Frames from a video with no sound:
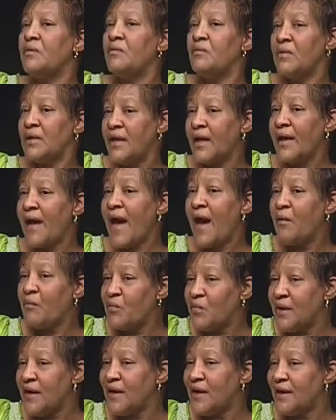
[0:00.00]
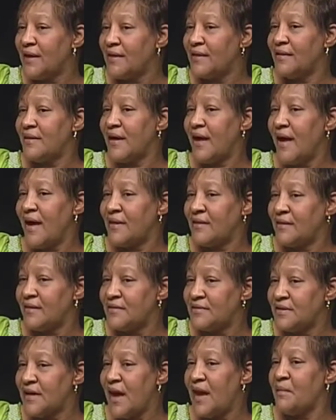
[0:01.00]
Well, I got wind that
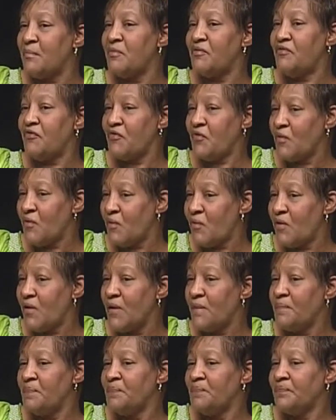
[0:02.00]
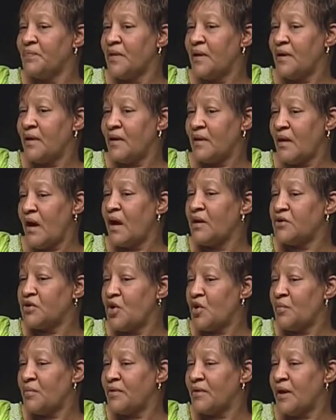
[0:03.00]
the day before, in
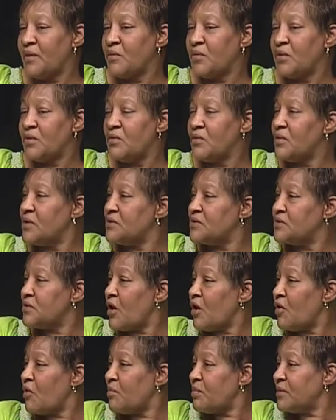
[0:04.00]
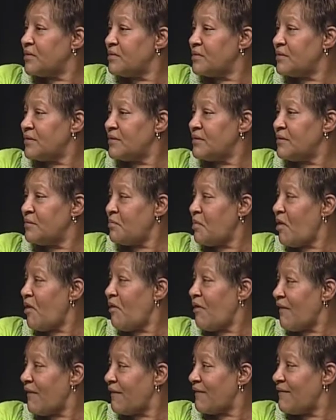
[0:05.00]
October, they were going to open the
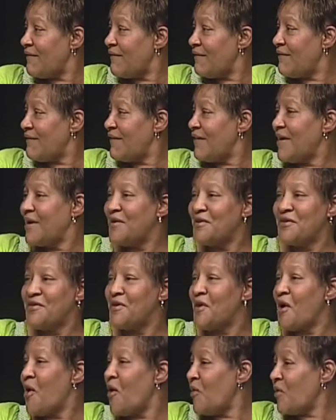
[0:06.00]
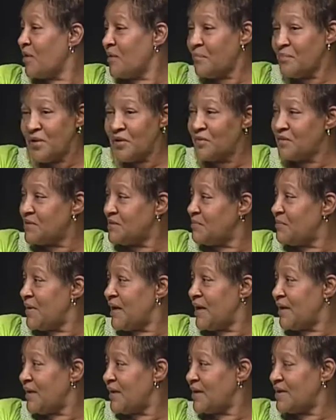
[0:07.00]
park. No community,
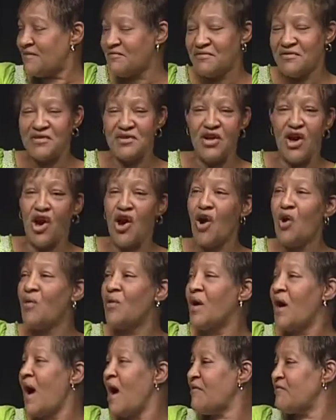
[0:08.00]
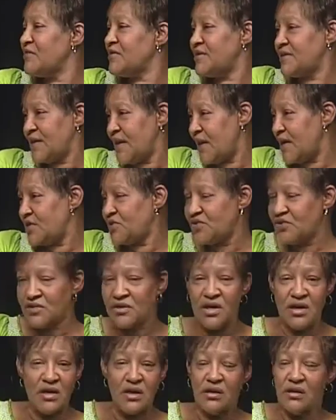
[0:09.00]
community meeting, no, no community. conversation,
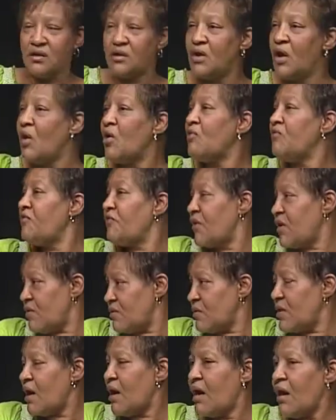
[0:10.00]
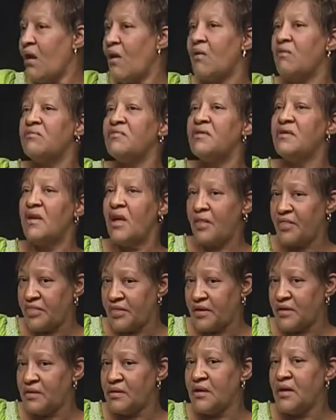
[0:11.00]
right. no phone call,
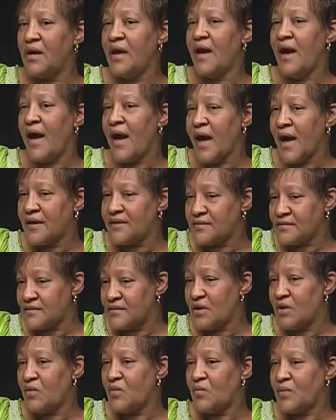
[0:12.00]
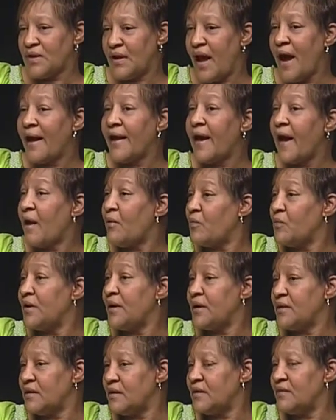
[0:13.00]
nothing. Right. I, so when I got
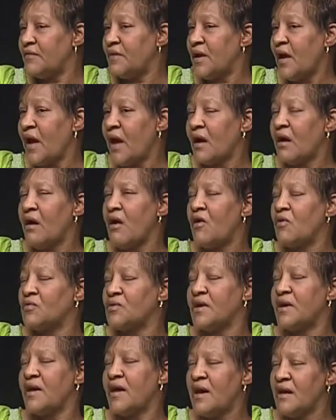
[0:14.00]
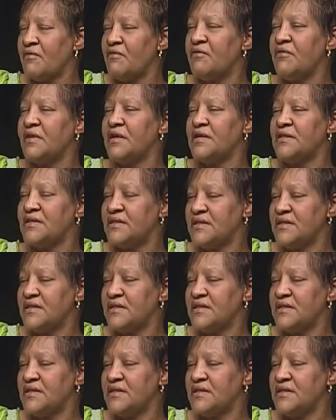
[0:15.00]
wind of it, I called every